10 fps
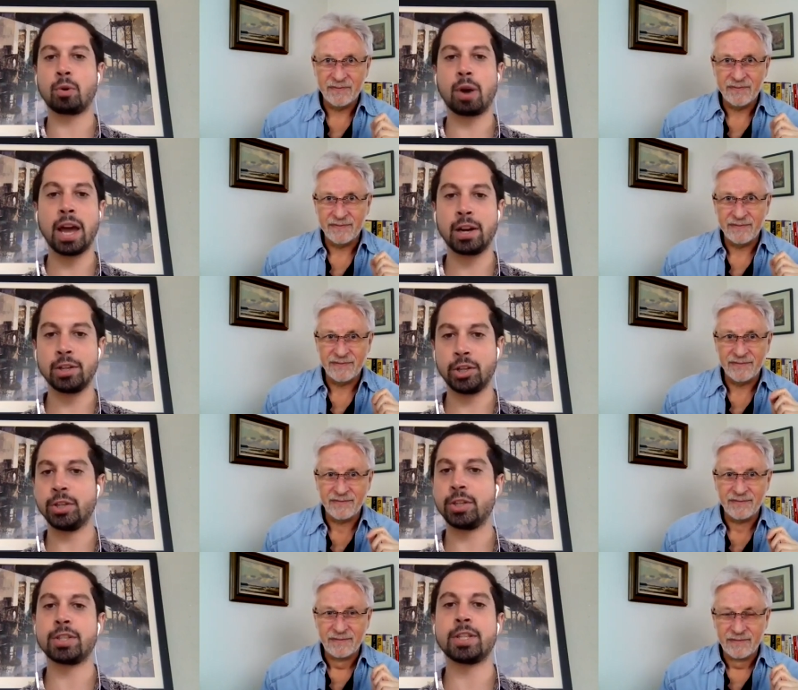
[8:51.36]
Speaker 1: more energy
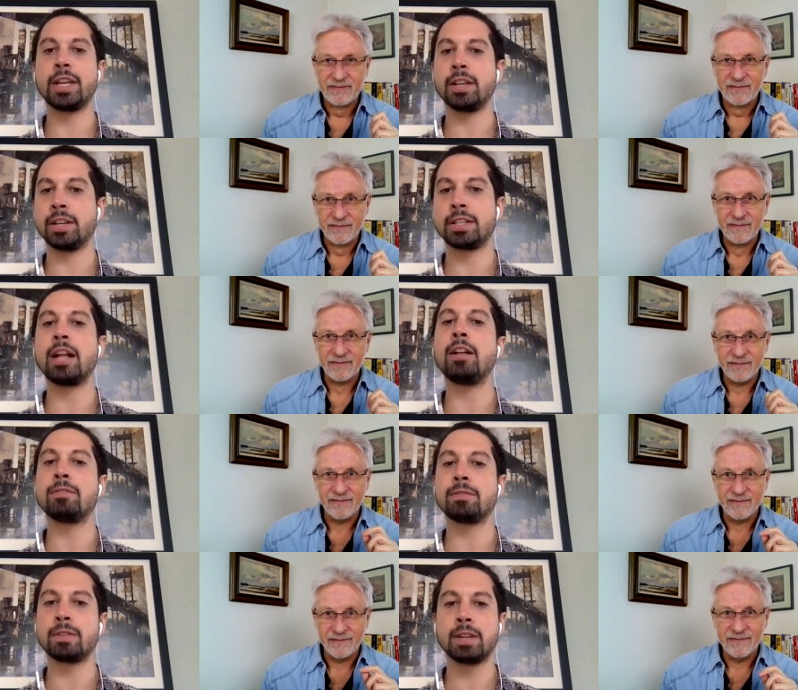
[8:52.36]
to just heal itself.
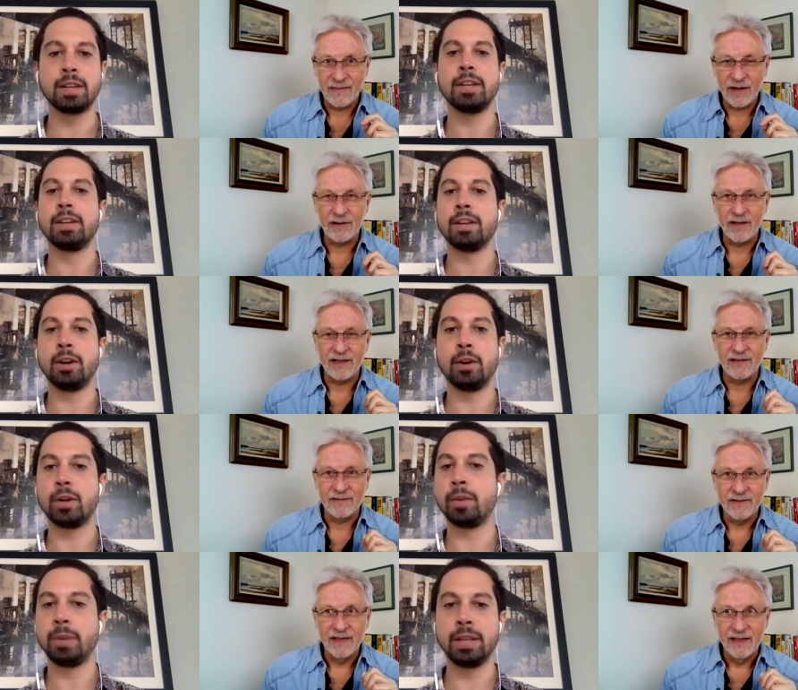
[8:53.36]
All right.
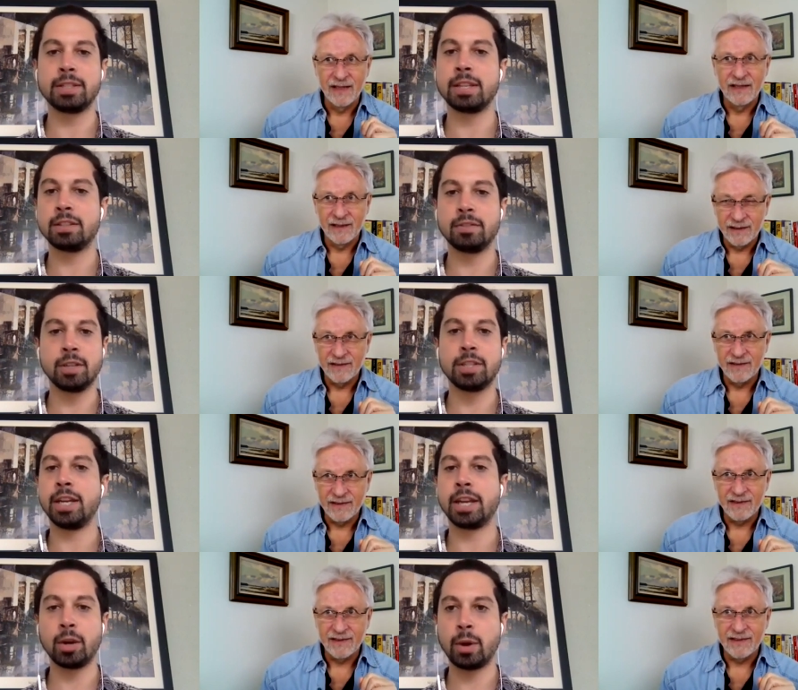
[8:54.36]
In the sense of just
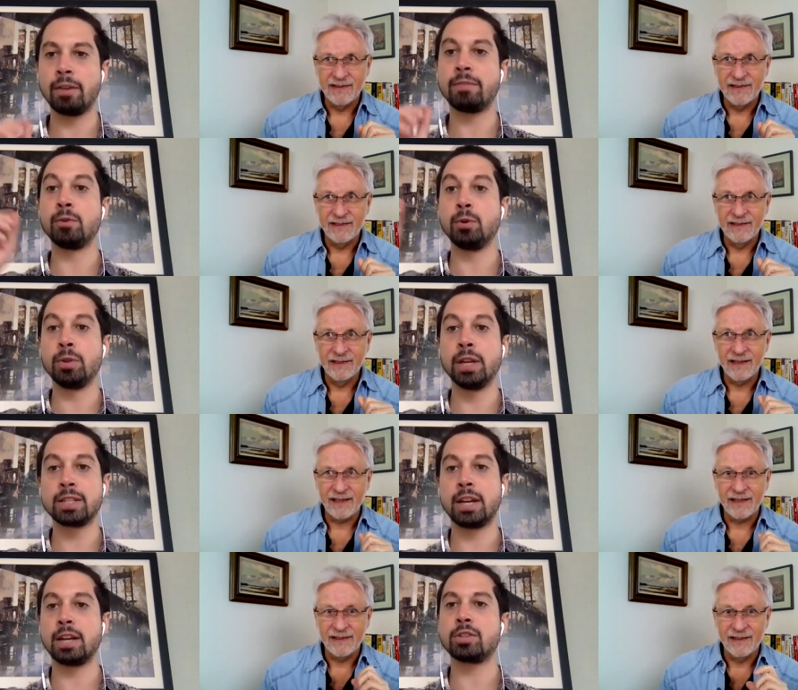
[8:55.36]
taking away a food
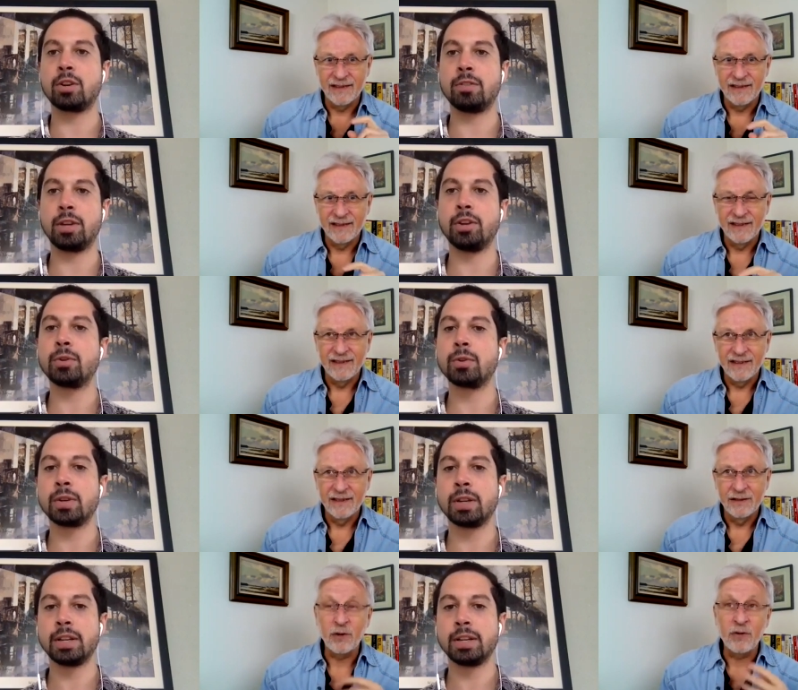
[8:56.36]
that's not mm-hmm. serving you.
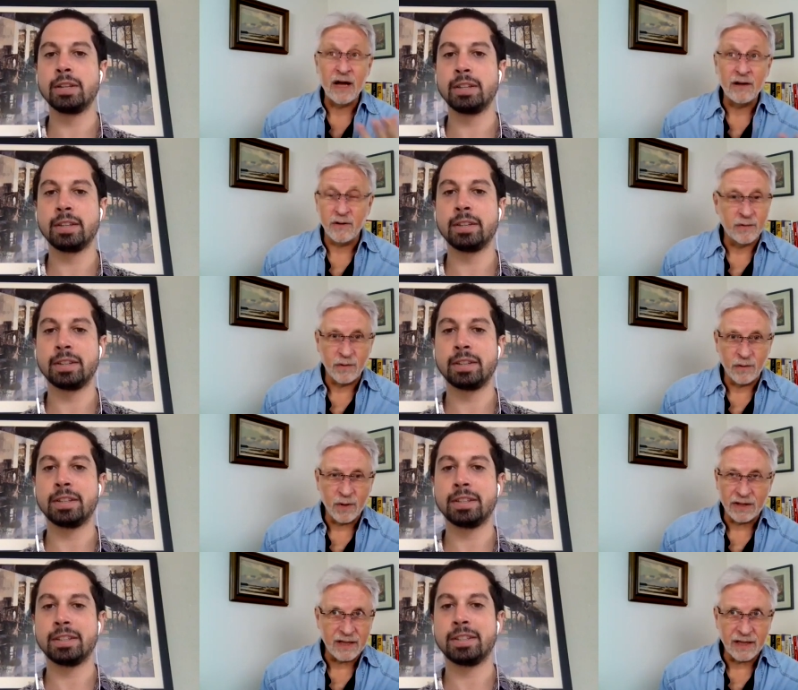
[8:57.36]
Speaker 2: So now,
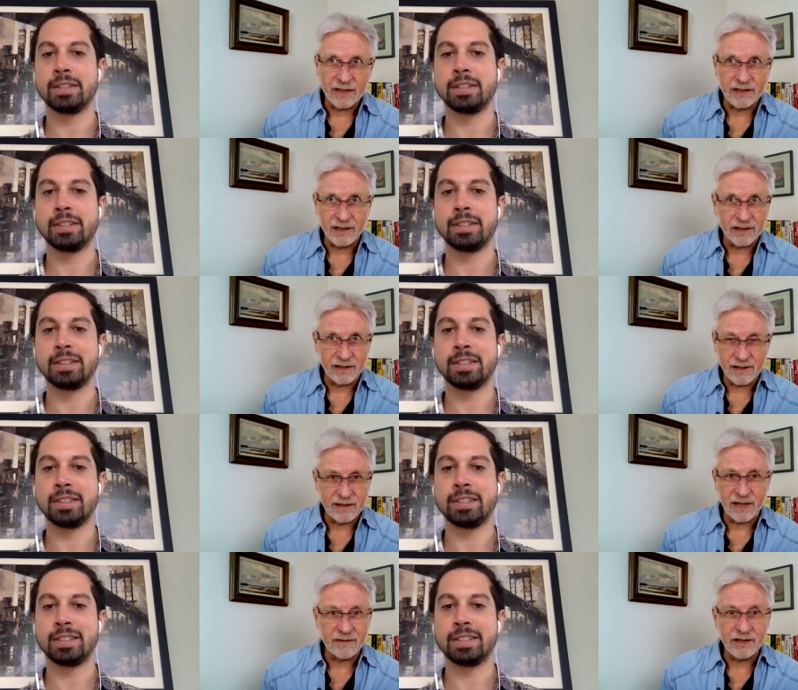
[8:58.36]
what, X
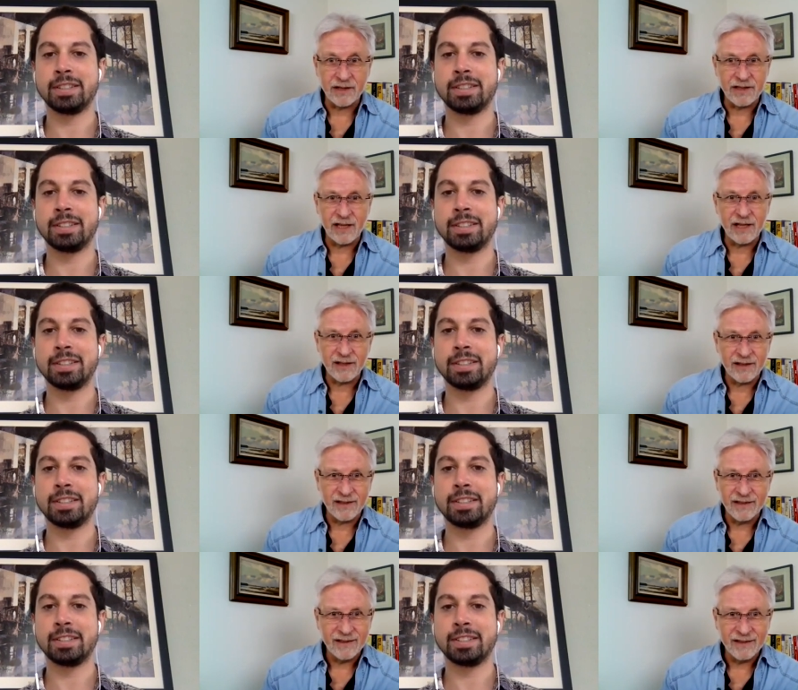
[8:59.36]
years, seven years
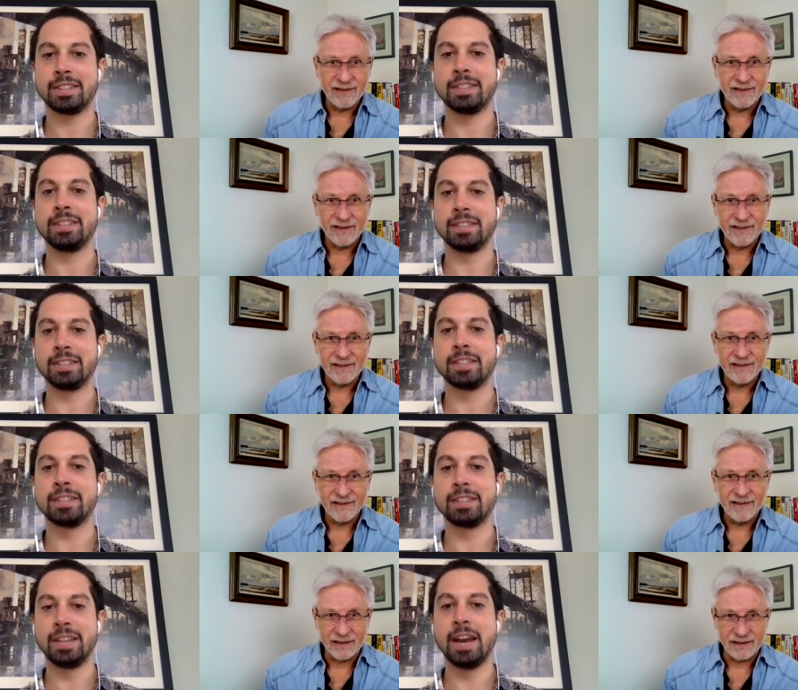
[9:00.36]
later? Mm-hmm.
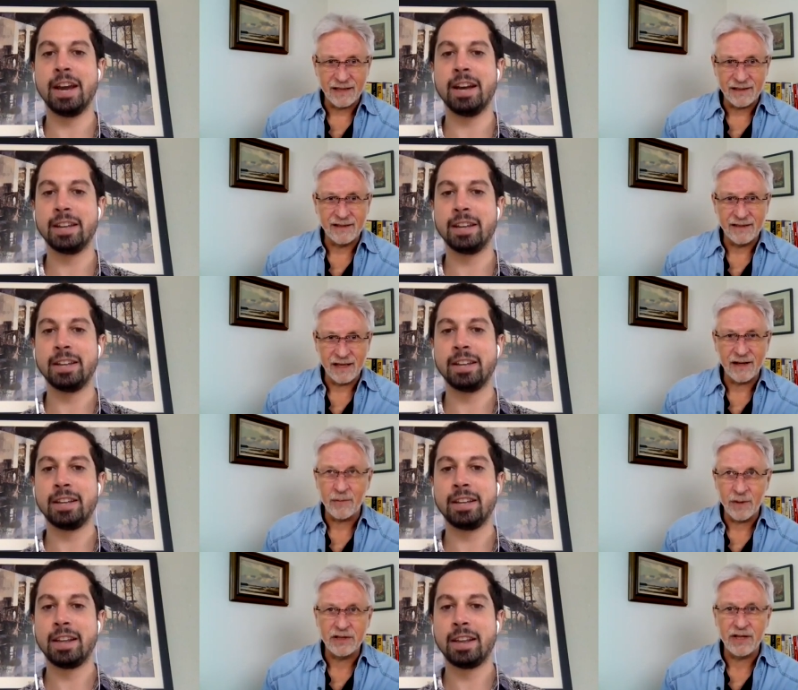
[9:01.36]
Yeah. Is that, is that
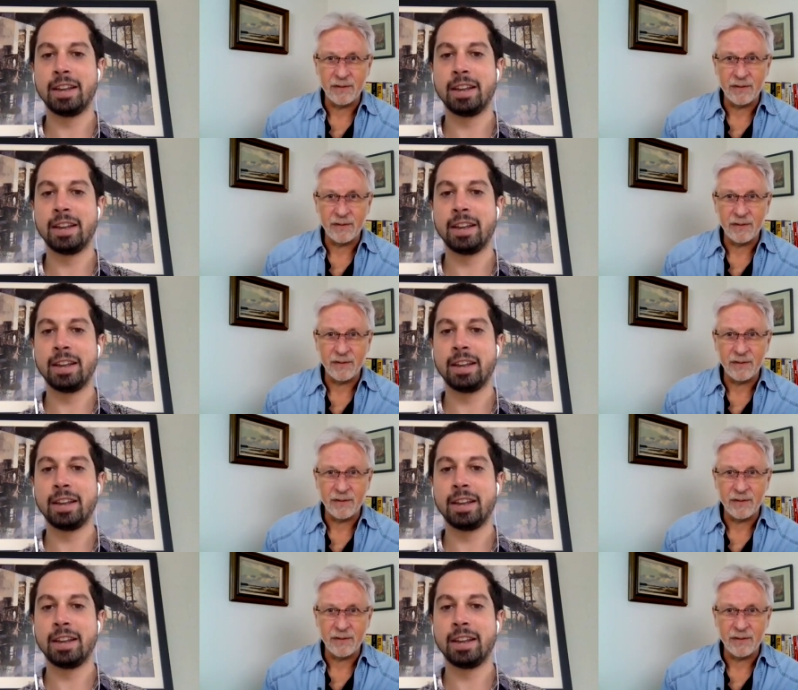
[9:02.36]
how much